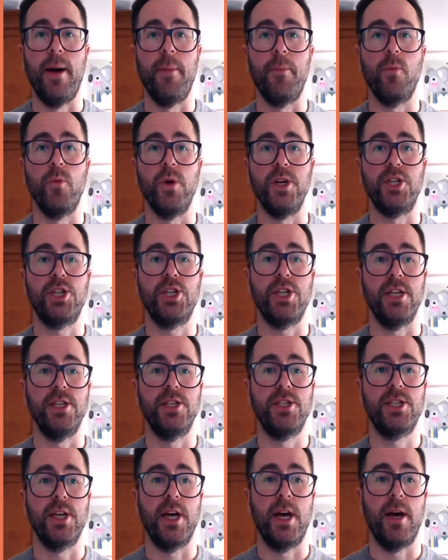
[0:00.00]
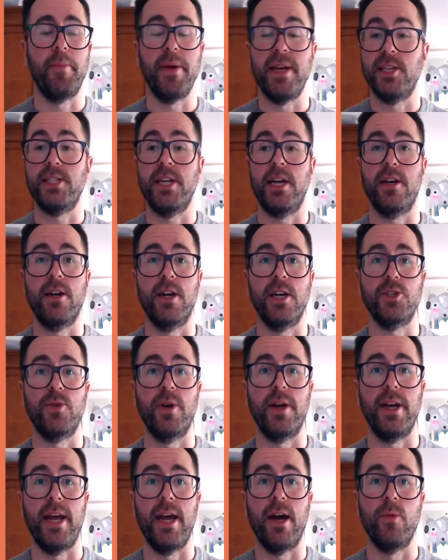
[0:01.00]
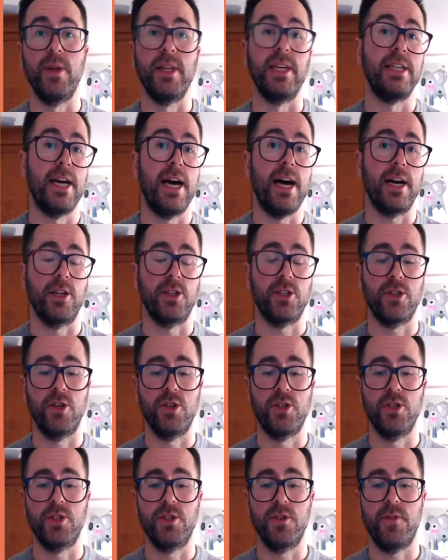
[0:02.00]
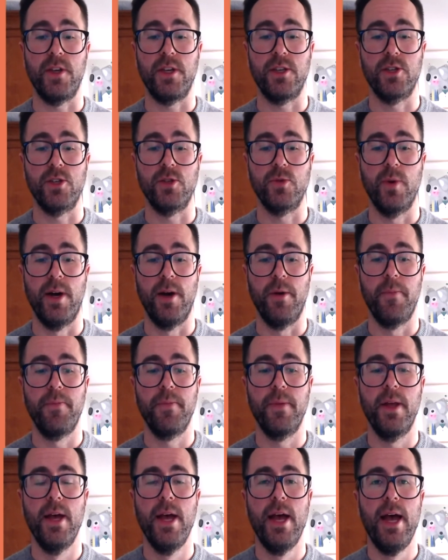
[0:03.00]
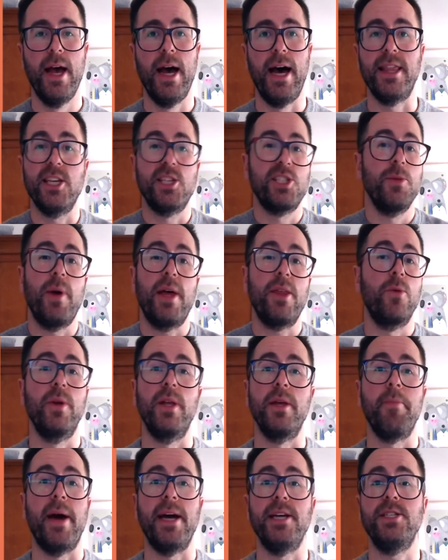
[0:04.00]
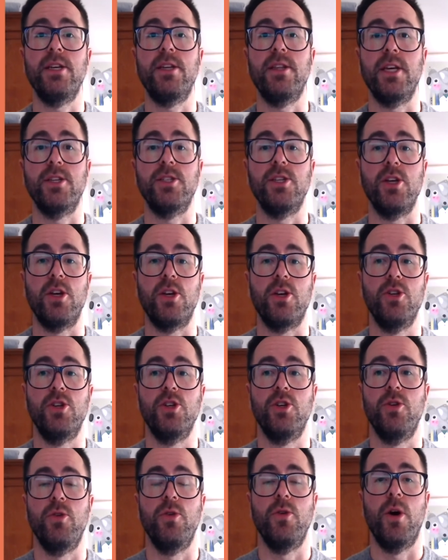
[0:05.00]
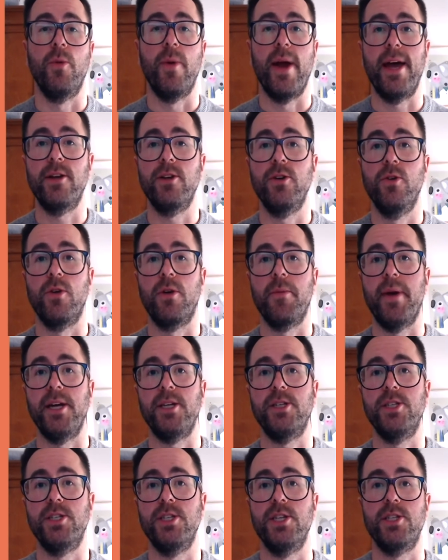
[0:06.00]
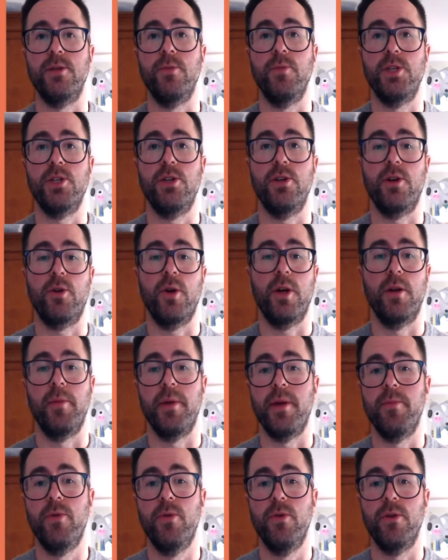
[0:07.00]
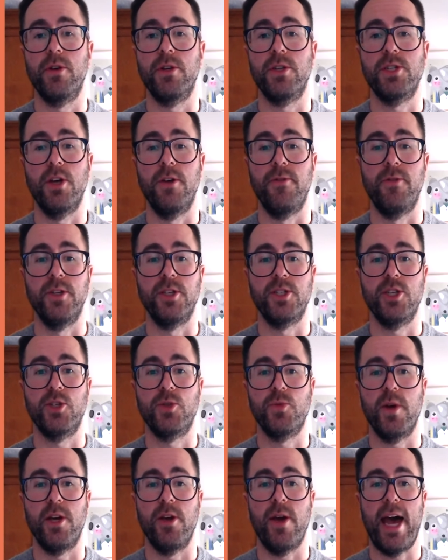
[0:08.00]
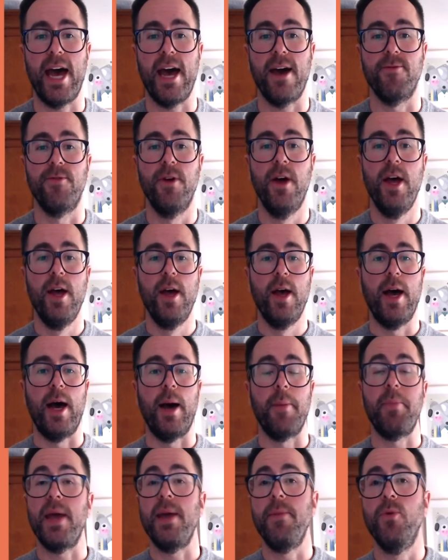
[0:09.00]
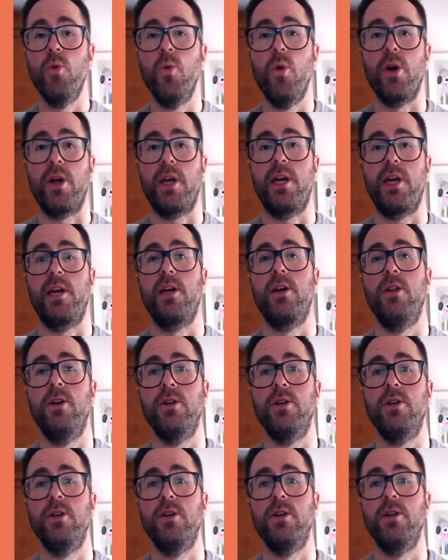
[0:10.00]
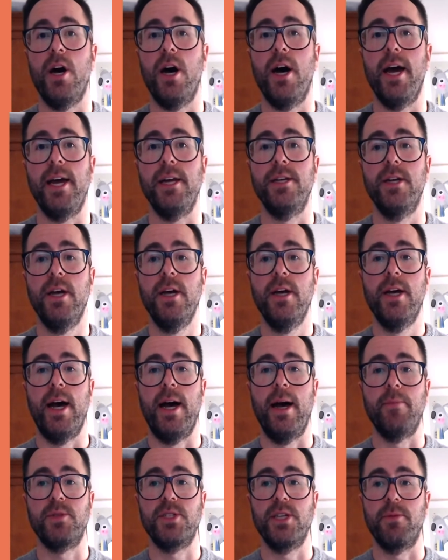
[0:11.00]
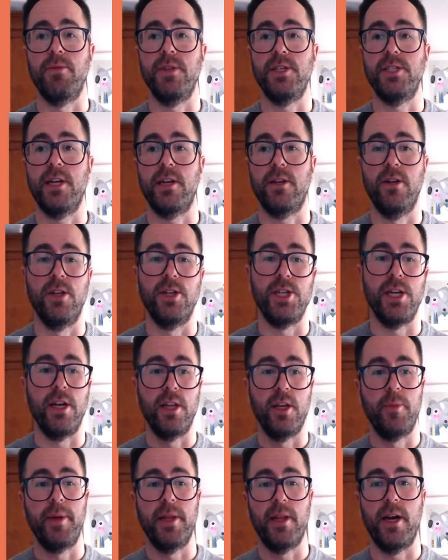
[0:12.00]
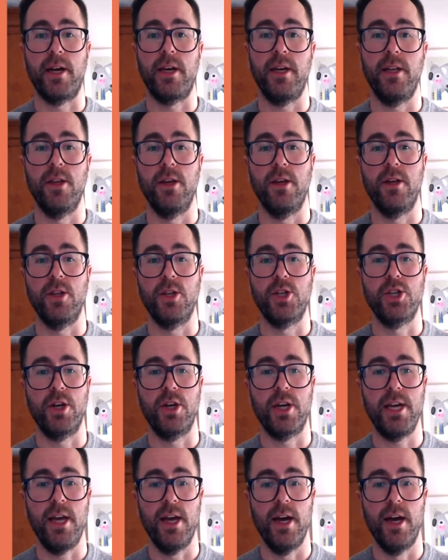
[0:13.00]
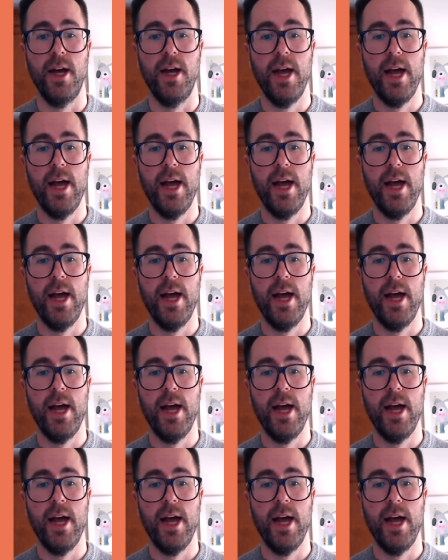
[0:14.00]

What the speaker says: which is being standardised right now, really targets those sorts of things as well. There's some other really basic things that you can do around an automation system, which are incredibly important. So, for instance, where you have people working alongside some of this technology, a little bit like in the shot here,